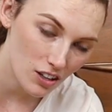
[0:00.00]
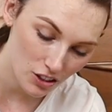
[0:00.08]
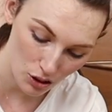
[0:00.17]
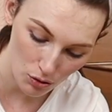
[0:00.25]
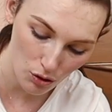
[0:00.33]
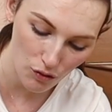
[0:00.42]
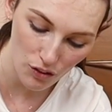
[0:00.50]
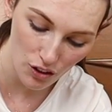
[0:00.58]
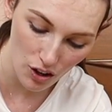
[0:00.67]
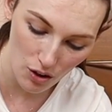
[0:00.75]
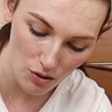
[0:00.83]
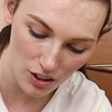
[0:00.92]
Youthful
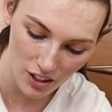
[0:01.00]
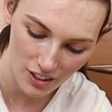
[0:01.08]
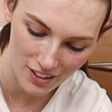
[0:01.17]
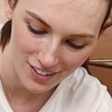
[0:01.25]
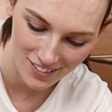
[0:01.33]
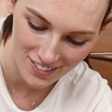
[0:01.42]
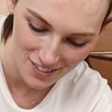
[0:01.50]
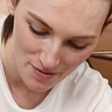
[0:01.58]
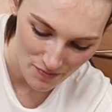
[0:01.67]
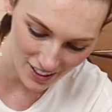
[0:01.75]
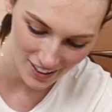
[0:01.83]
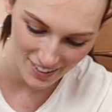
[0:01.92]
oak?
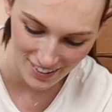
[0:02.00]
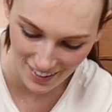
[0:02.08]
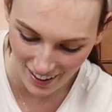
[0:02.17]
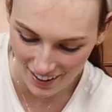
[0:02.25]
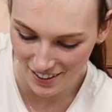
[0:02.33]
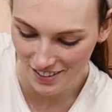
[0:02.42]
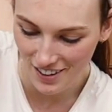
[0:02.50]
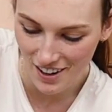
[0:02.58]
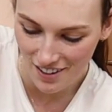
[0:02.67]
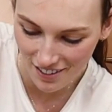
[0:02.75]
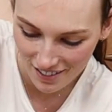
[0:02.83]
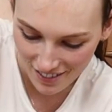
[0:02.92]
I don't
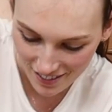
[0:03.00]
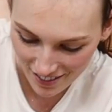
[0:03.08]
know.